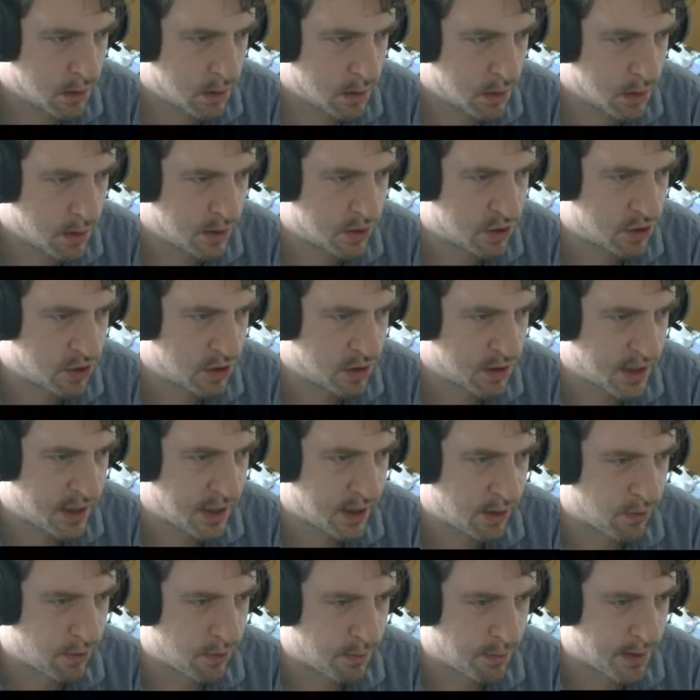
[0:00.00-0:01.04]
It should
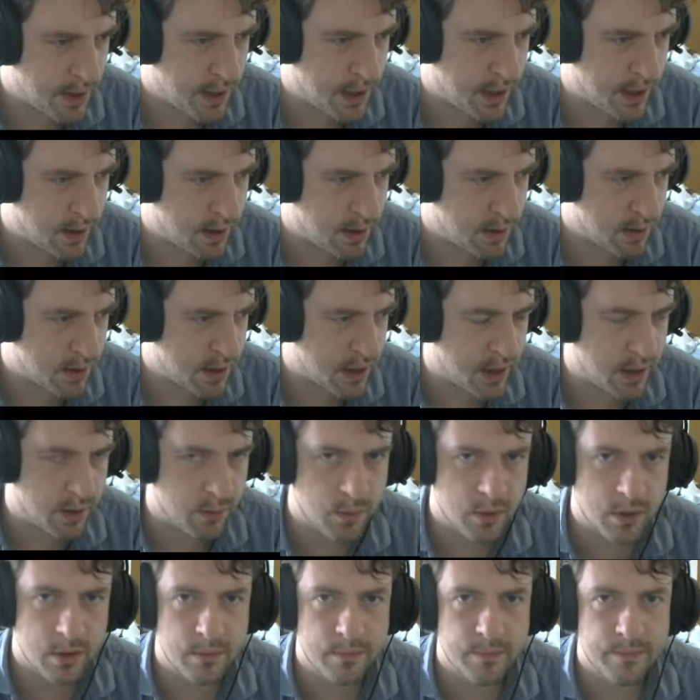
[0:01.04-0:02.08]
clear on play. Okay,
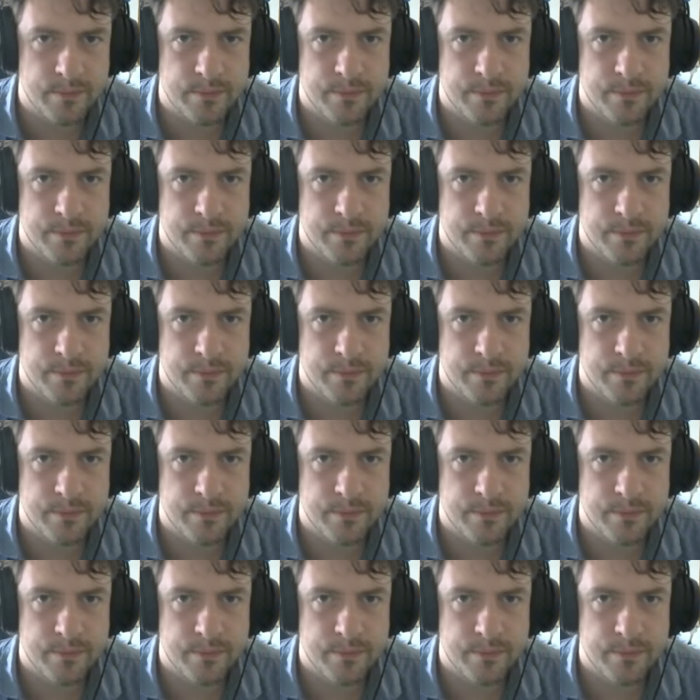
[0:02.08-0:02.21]
well,